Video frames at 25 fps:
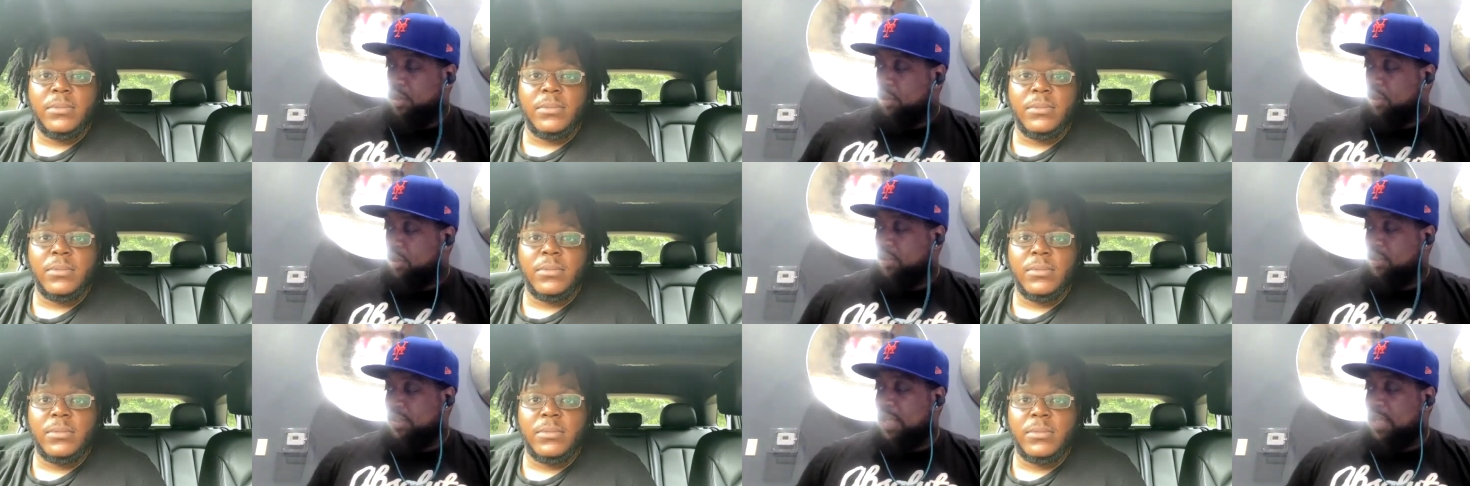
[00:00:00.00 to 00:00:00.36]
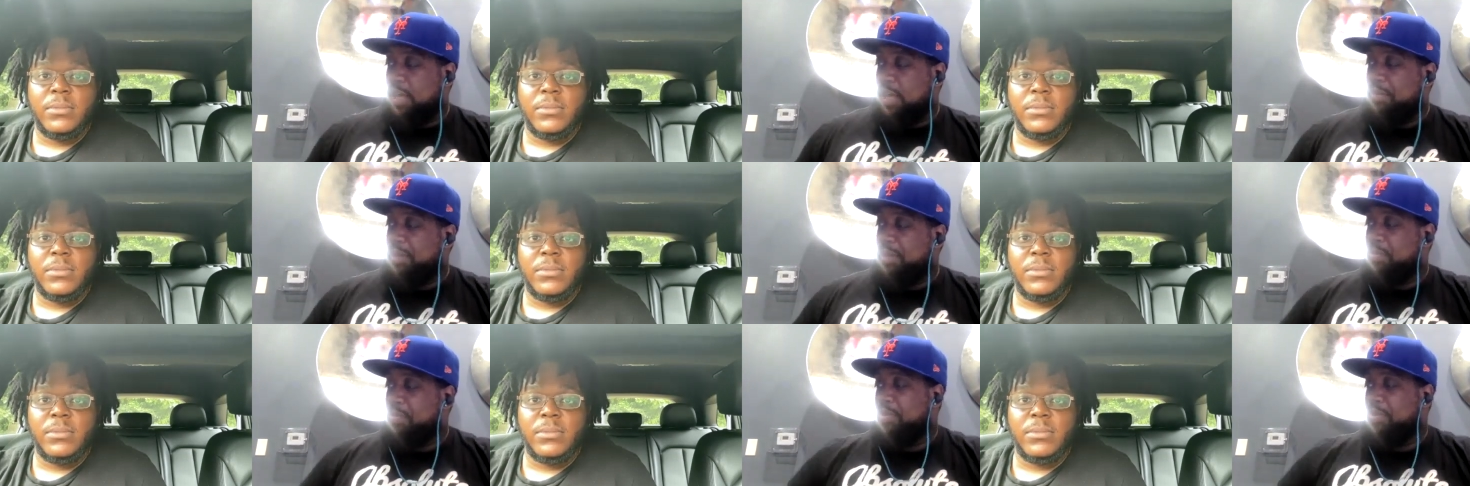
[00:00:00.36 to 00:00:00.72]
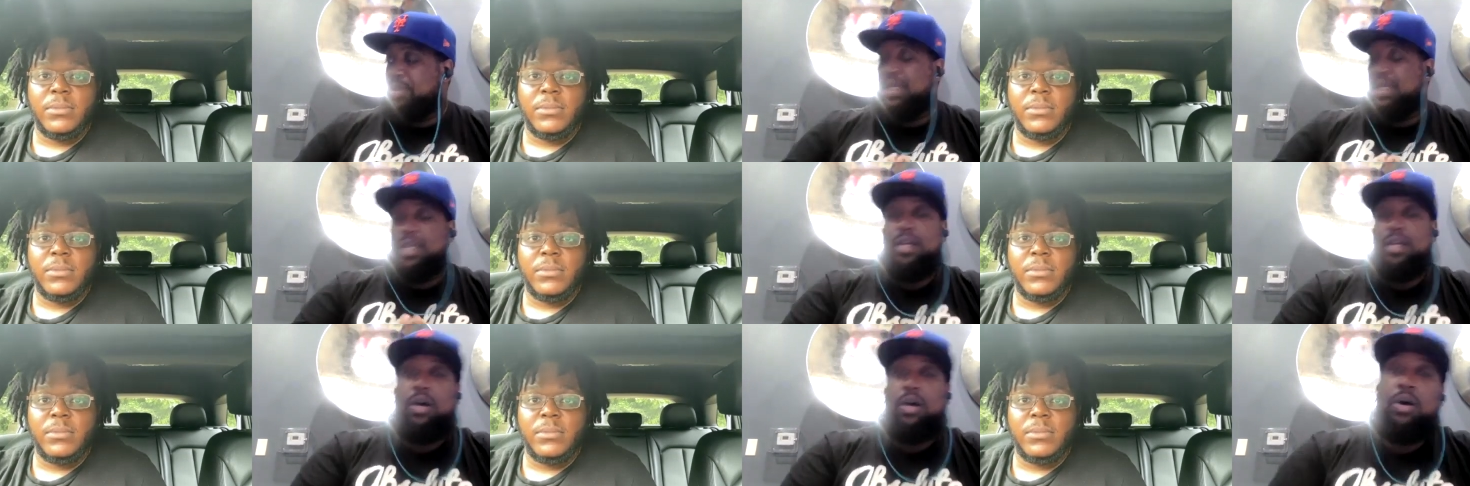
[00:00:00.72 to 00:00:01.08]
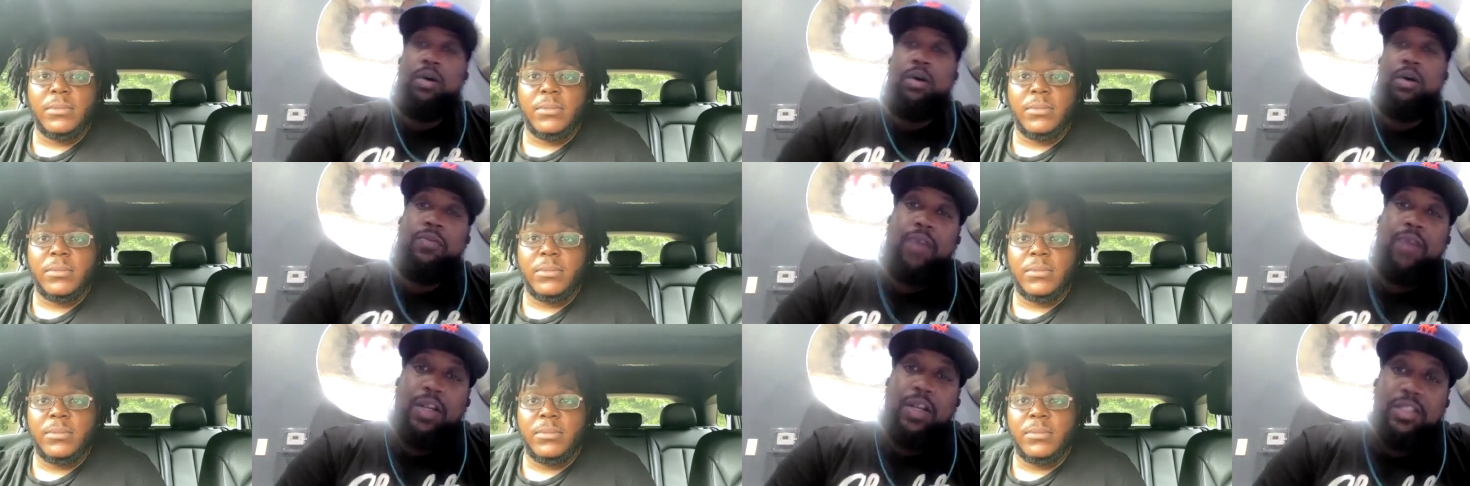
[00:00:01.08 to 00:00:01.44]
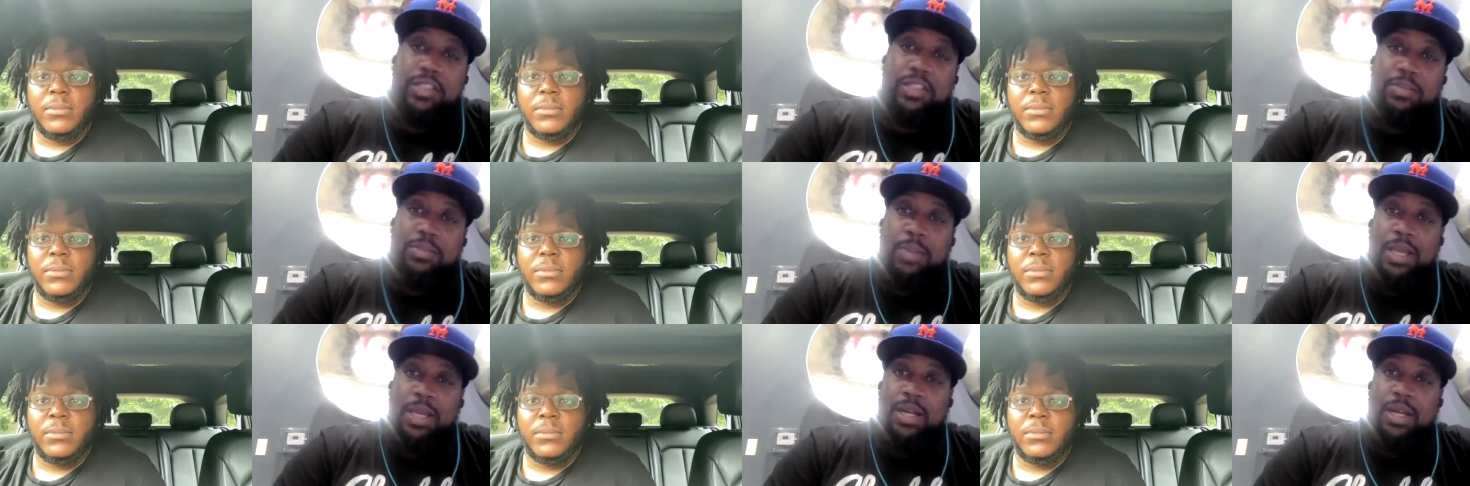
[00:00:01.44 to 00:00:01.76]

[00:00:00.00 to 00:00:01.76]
Speaker 1: because a lot of people think, oh, if I just made